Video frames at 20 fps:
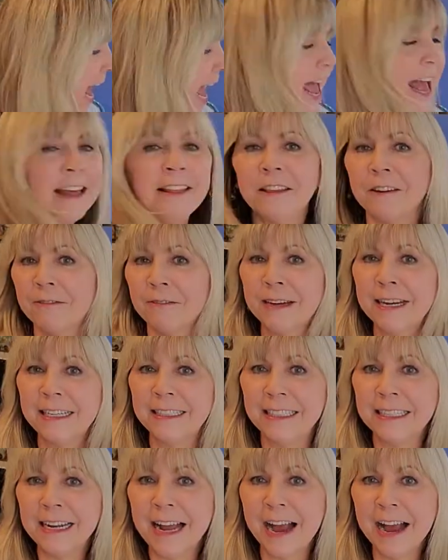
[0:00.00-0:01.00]
And the
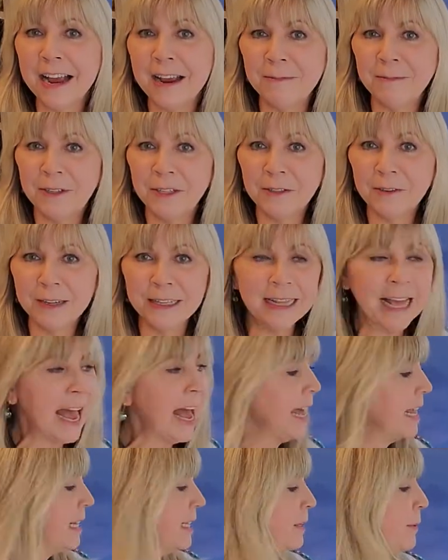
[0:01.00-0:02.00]
reason I'm doing
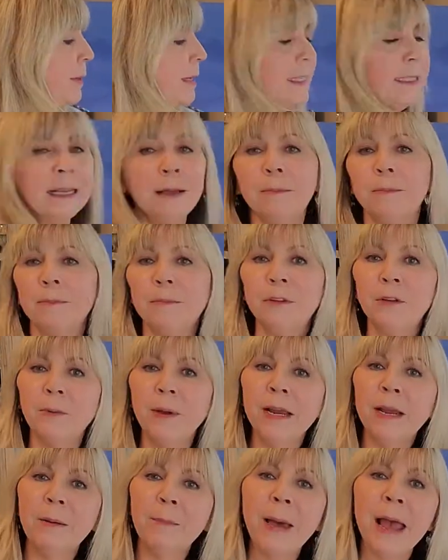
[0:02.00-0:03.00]
that is because I'm
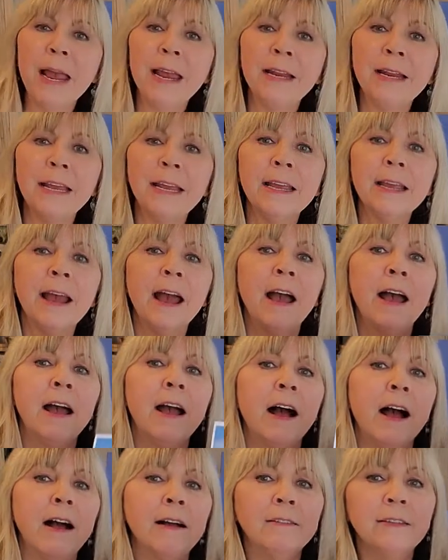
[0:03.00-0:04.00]
doing a painting
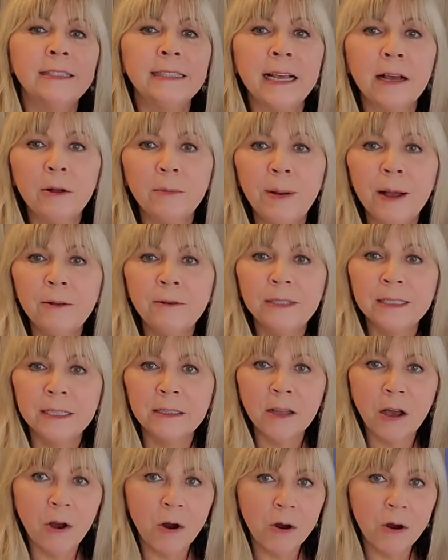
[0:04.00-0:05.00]
of sailboats in
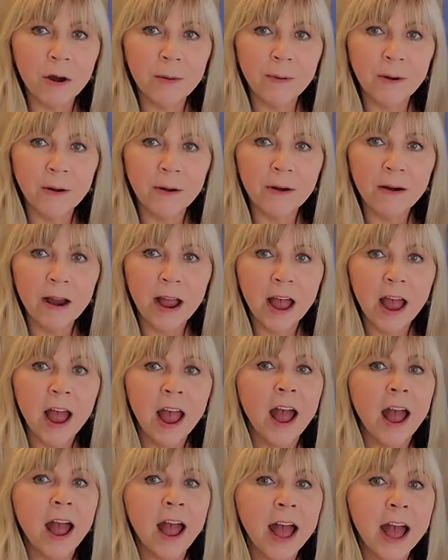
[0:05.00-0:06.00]
the harbor
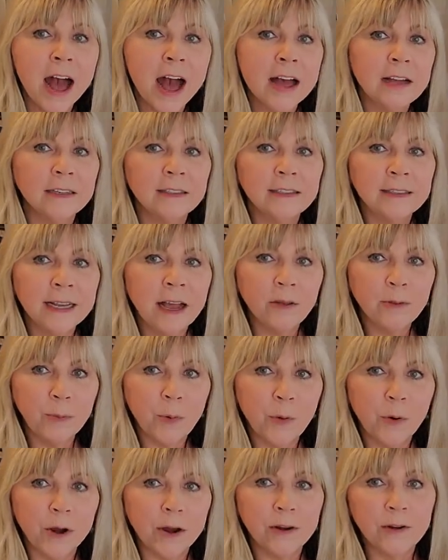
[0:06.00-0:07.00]
at
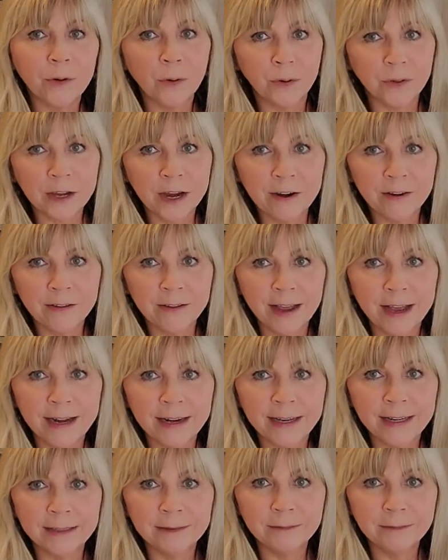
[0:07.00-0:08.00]
Southport, North
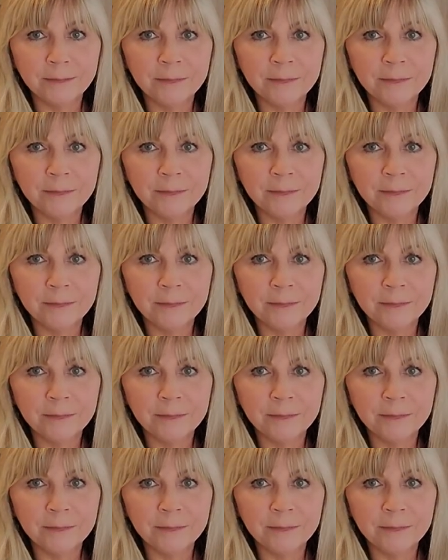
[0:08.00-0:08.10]
Carolina.